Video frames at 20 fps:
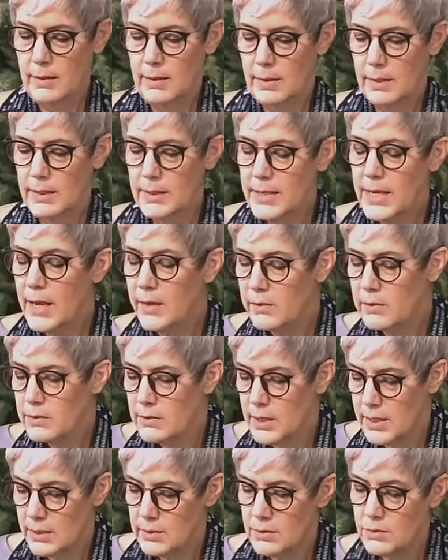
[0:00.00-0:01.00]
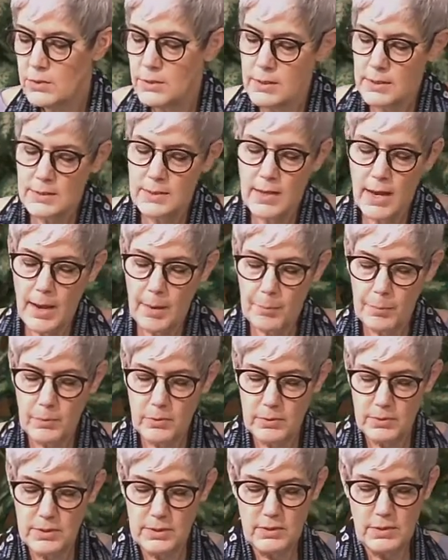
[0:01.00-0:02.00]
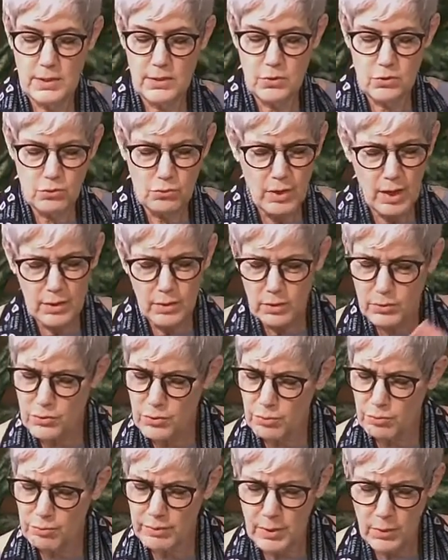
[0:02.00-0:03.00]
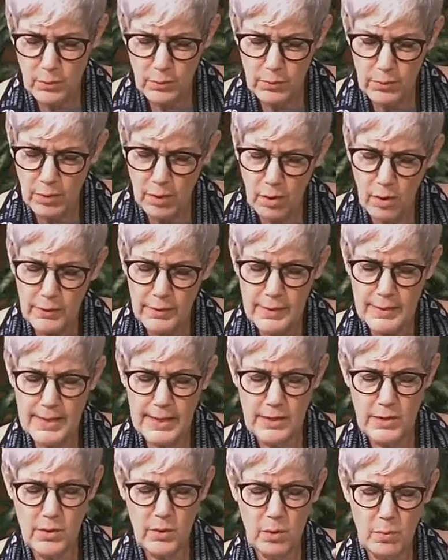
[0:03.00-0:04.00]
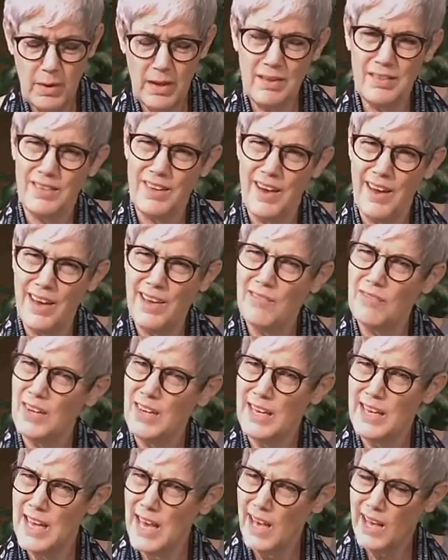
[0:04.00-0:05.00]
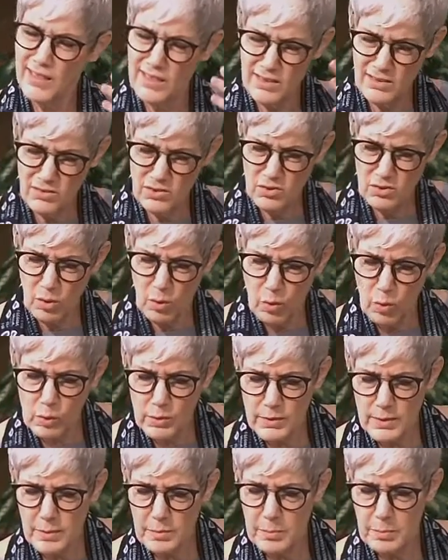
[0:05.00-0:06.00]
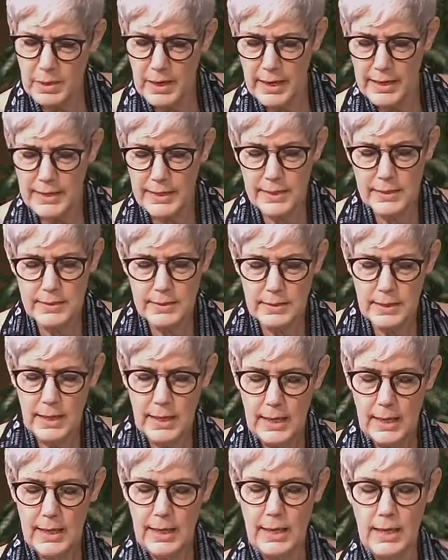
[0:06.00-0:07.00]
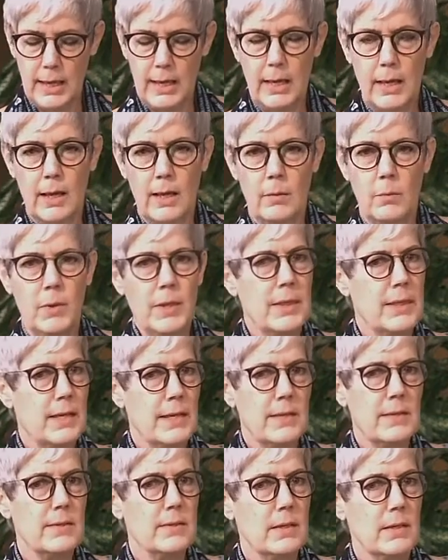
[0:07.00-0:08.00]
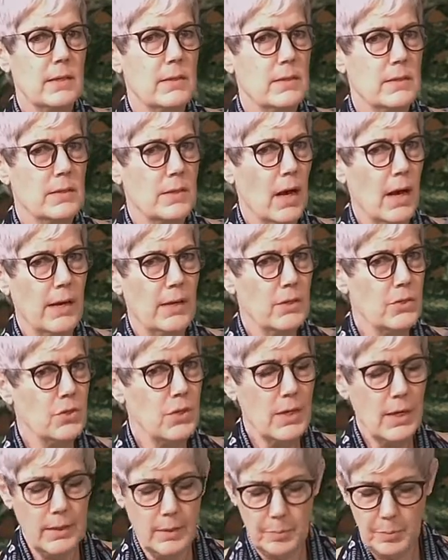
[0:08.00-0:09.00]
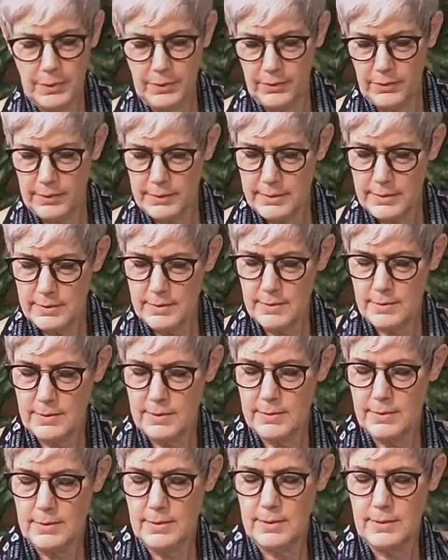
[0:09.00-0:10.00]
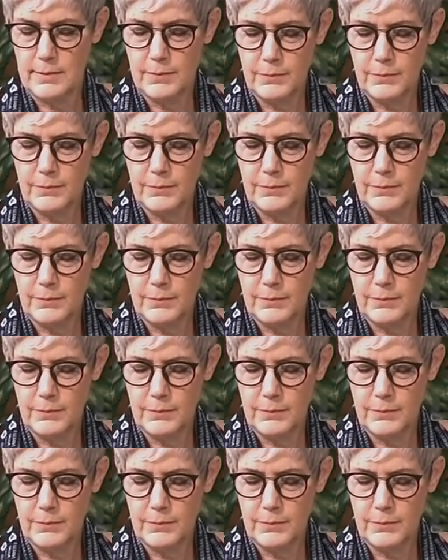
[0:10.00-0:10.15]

He tells his disciples as they struggle to reorder all that they know about life and death and souls and bodies with this astonishing appearance,